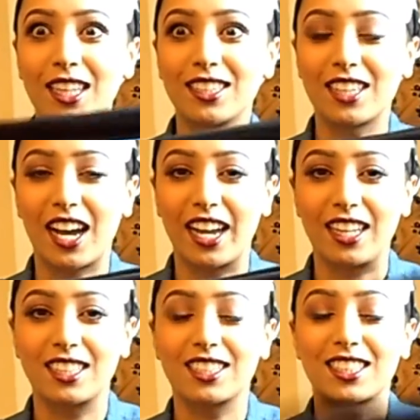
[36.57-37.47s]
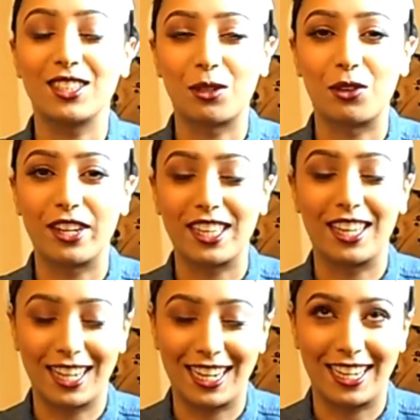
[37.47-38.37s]
tights, Dory, the
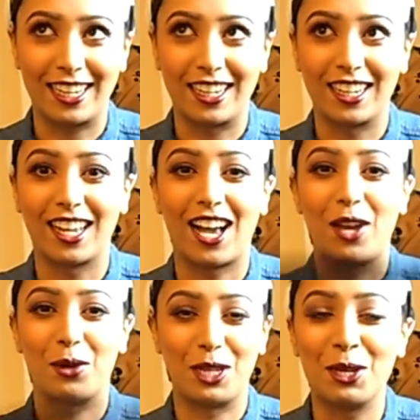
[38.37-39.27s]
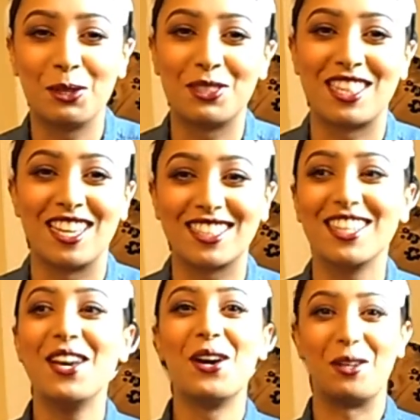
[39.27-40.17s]
clean. I use this
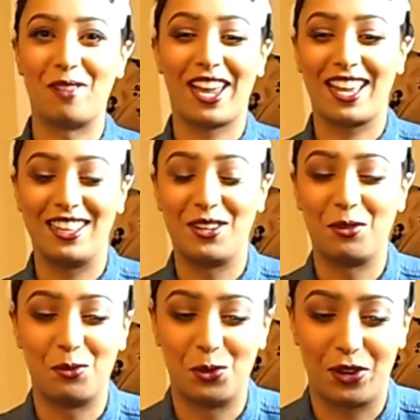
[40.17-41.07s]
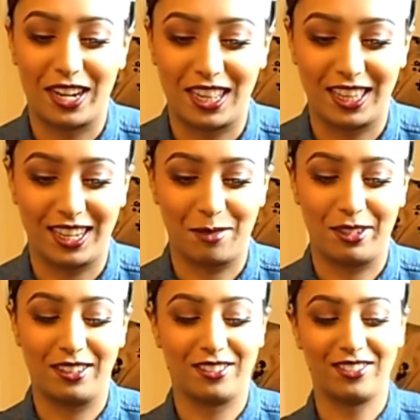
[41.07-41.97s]
on my head, they're not worn or anything, I
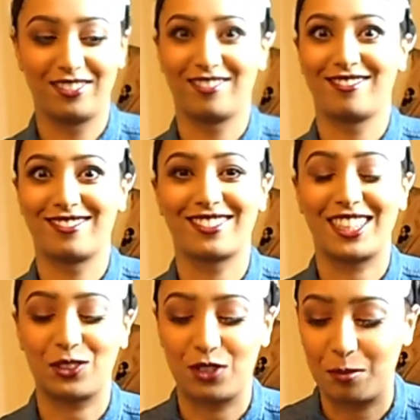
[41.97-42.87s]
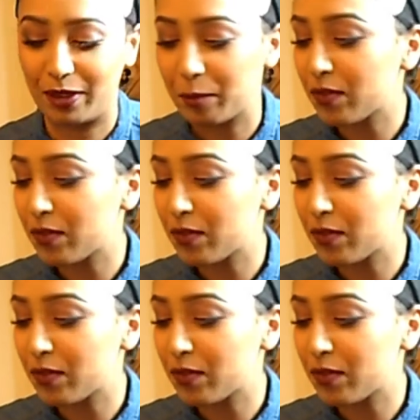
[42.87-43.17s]
mean, that's creepy.